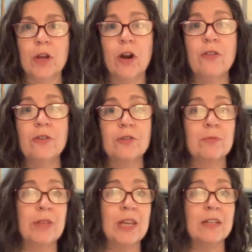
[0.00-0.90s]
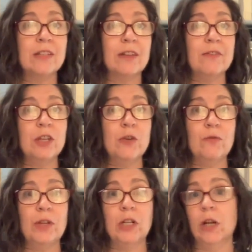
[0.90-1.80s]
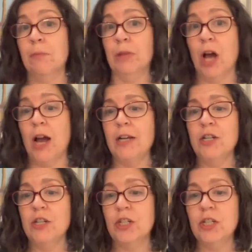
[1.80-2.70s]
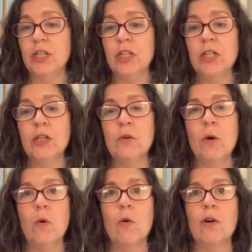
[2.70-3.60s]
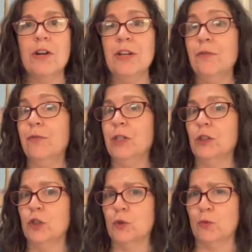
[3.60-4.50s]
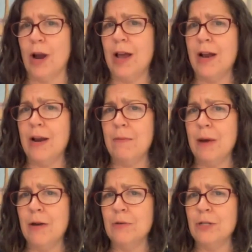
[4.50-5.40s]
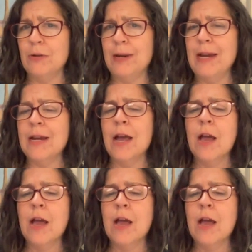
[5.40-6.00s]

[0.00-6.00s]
Are there some things that you feel obliged to do, or you feel dread about doing,